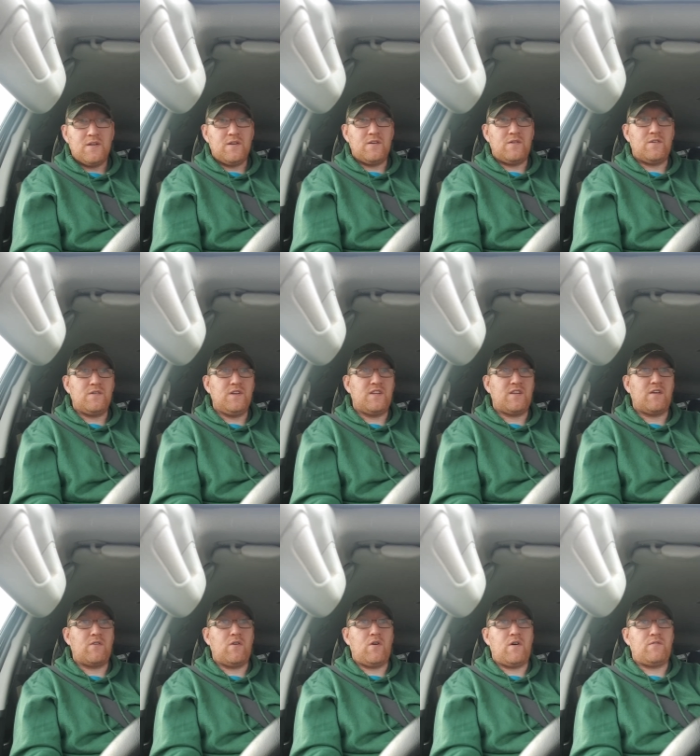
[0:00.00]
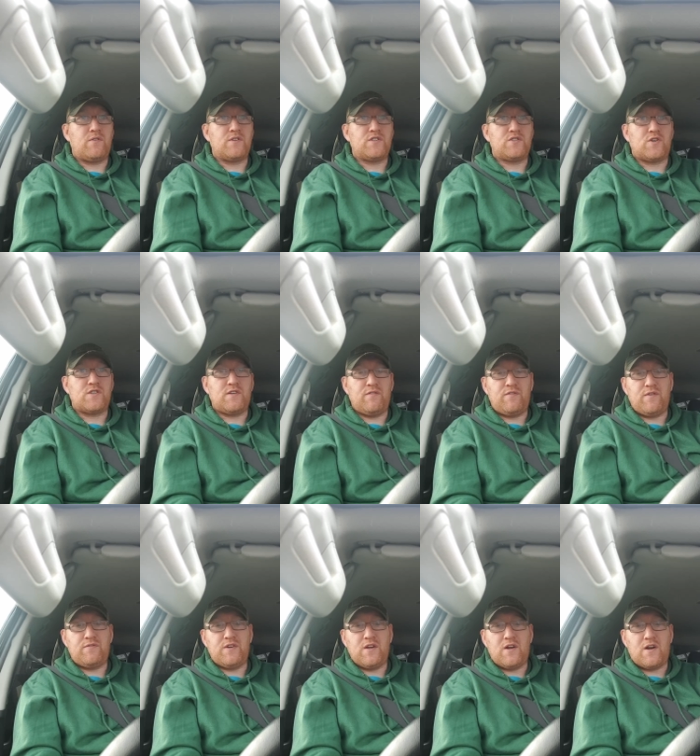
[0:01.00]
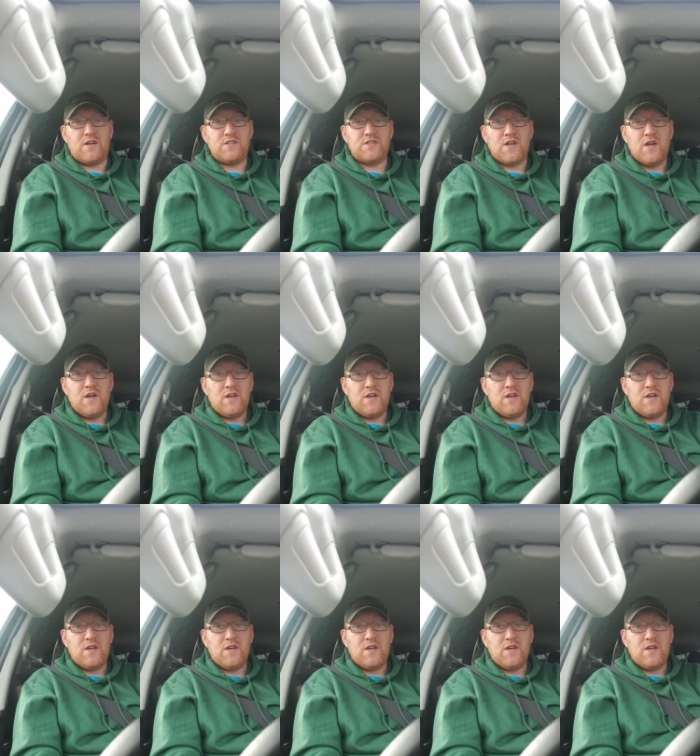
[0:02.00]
You know, you think, oh, I've only shot it 50 yards.